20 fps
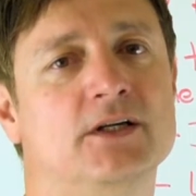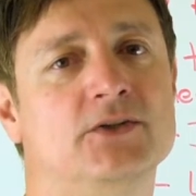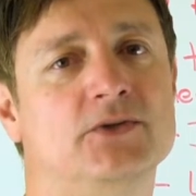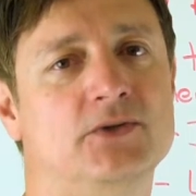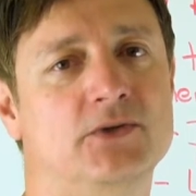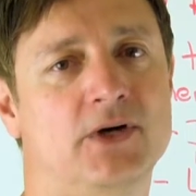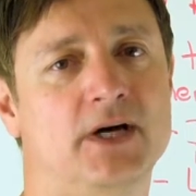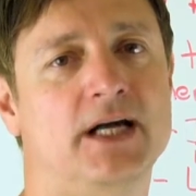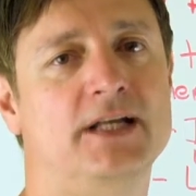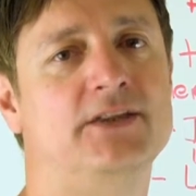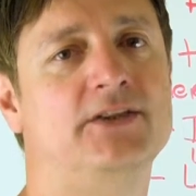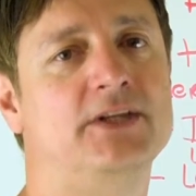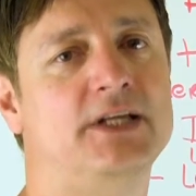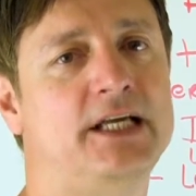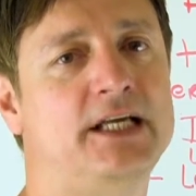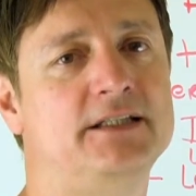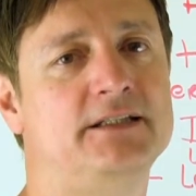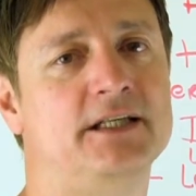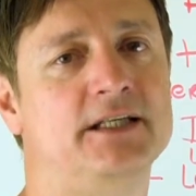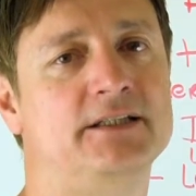Do I
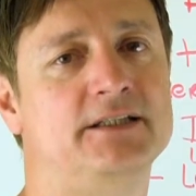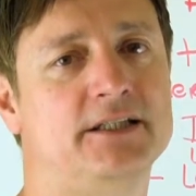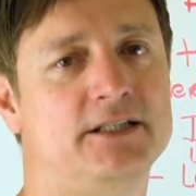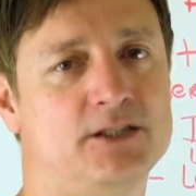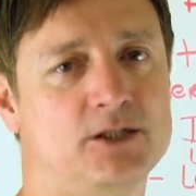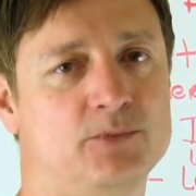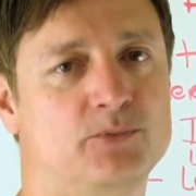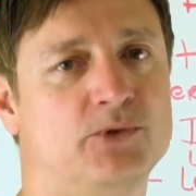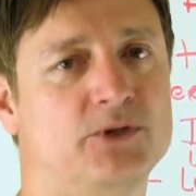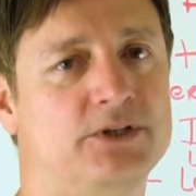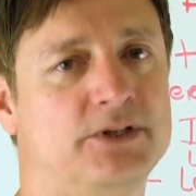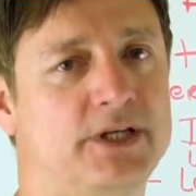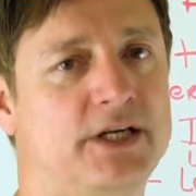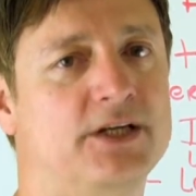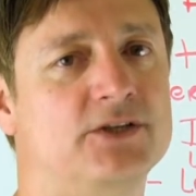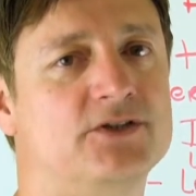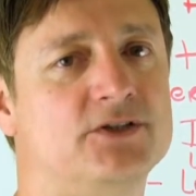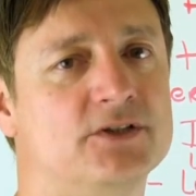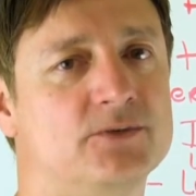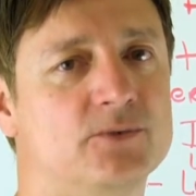think that
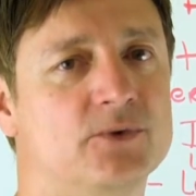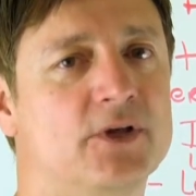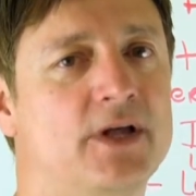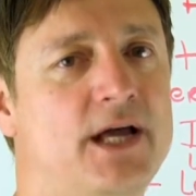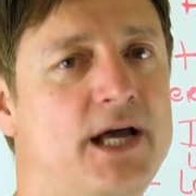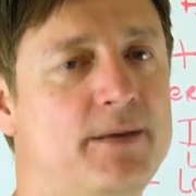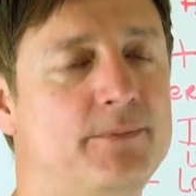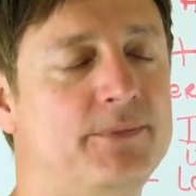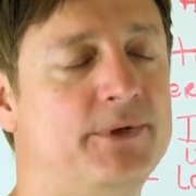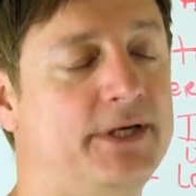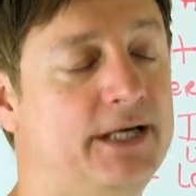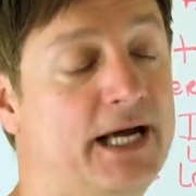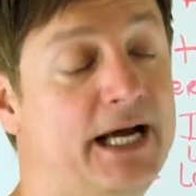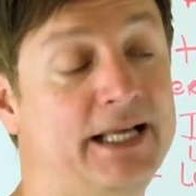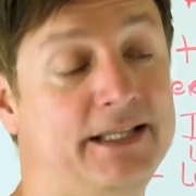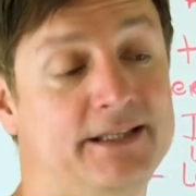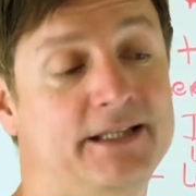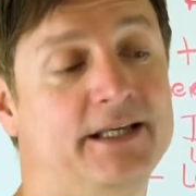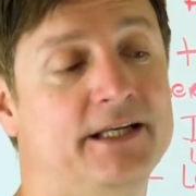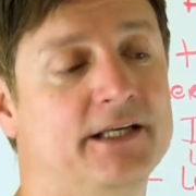teleportation will happen?
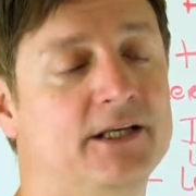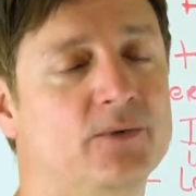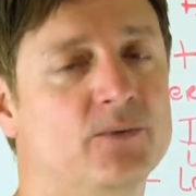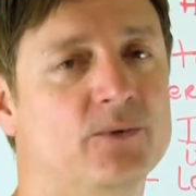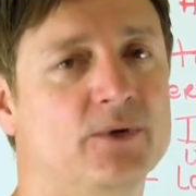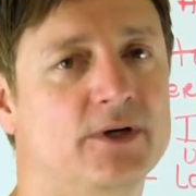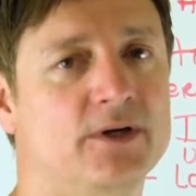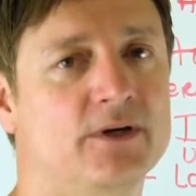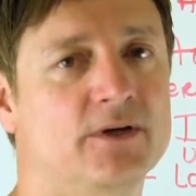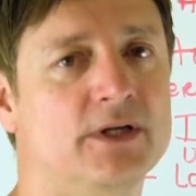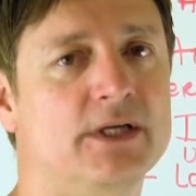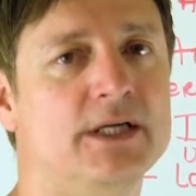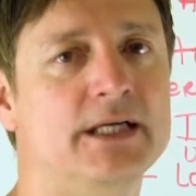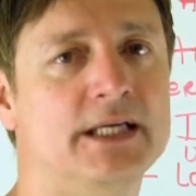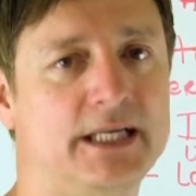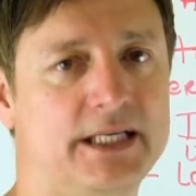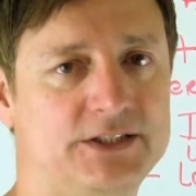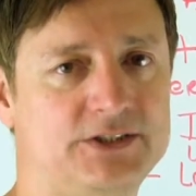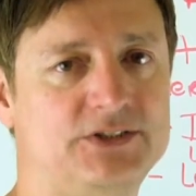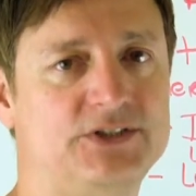I think it will.
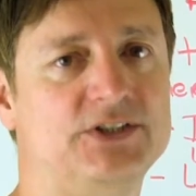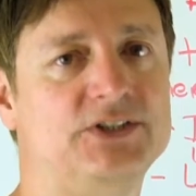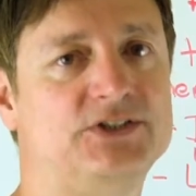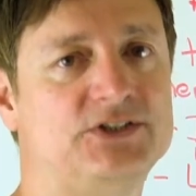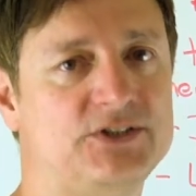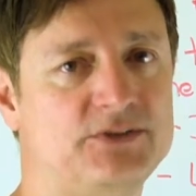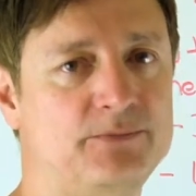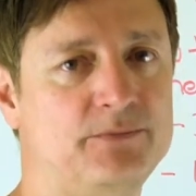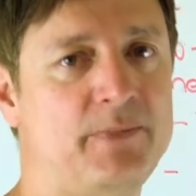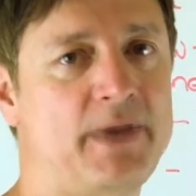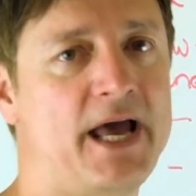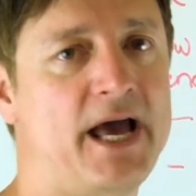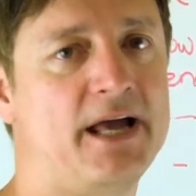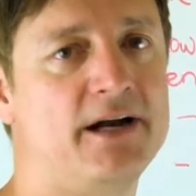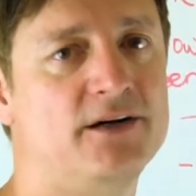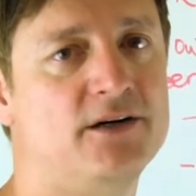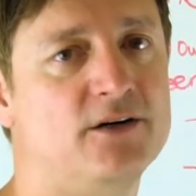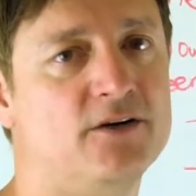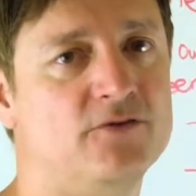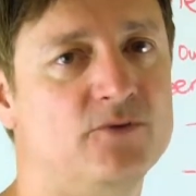It's just a
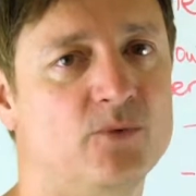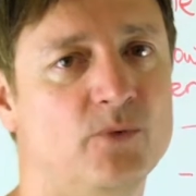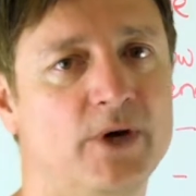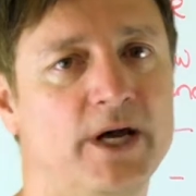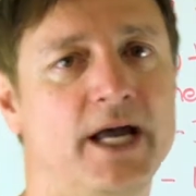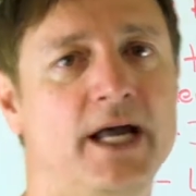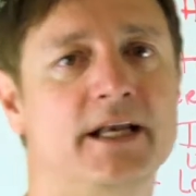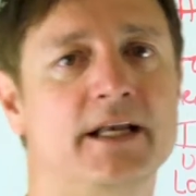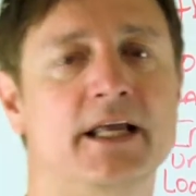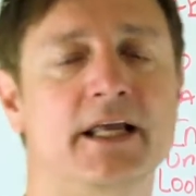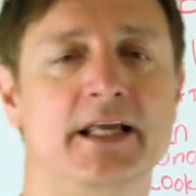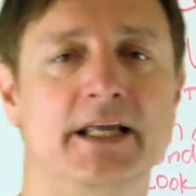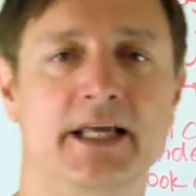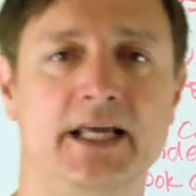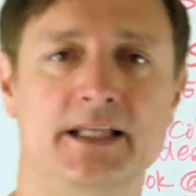matter of when.